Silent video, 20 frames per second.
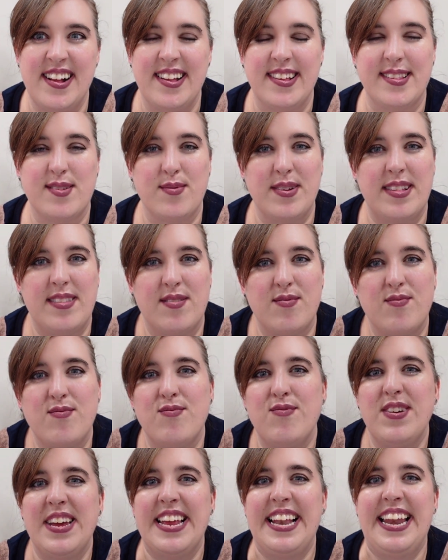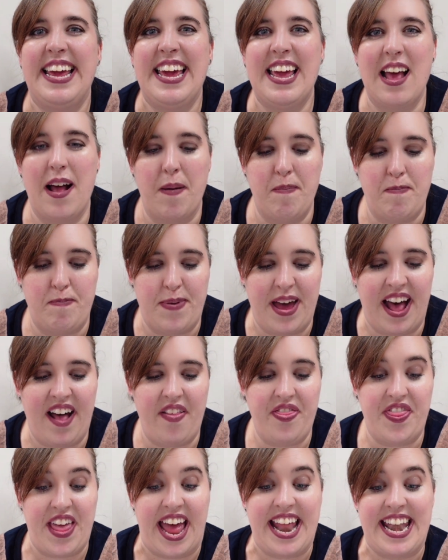So it's really
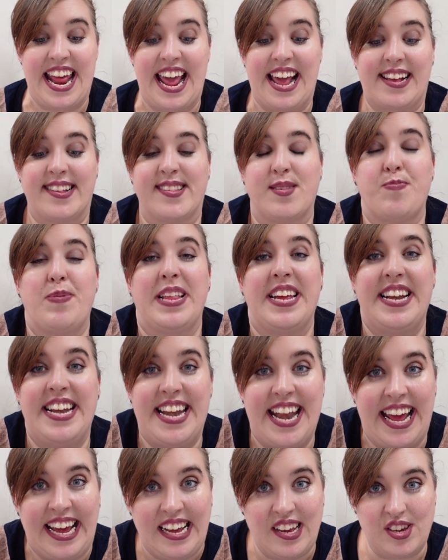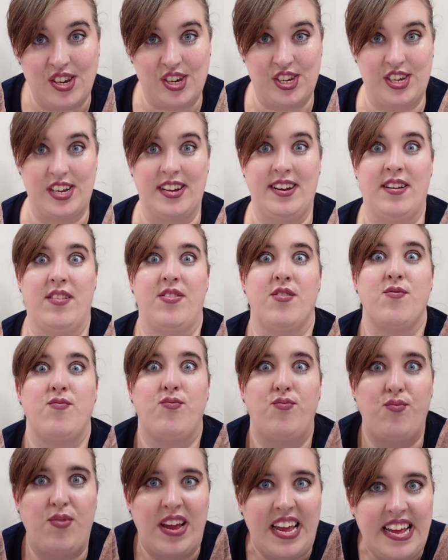about that explanation, the
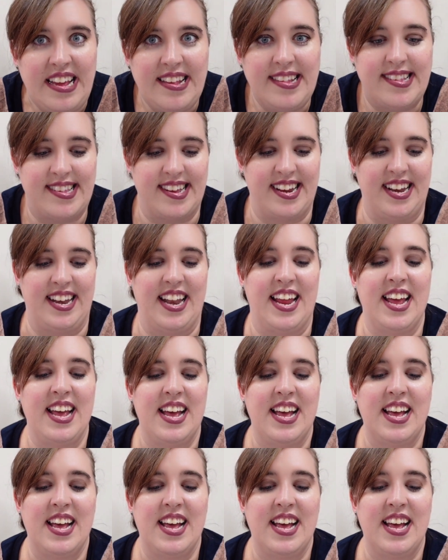reason,